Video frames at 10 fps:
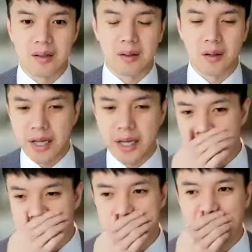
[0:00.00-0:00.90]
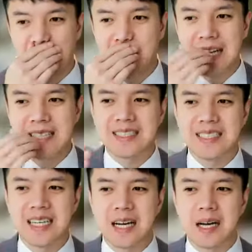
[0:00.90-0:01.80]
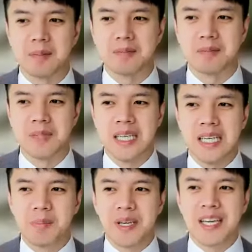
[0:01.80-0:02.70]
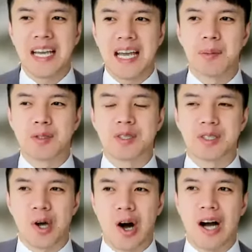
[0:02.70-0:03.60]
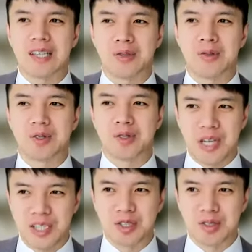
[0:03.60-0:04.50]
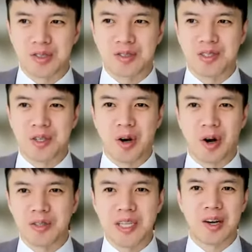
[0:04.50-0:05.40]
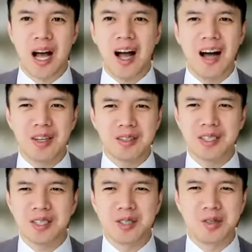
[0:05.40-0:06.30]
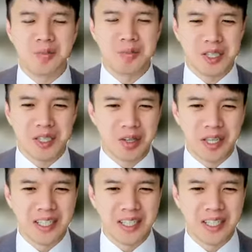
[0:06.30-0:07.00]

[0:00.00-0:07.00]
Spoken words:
Okay. So how has being able to talk to strangers, all day long, how long did you do the missionary?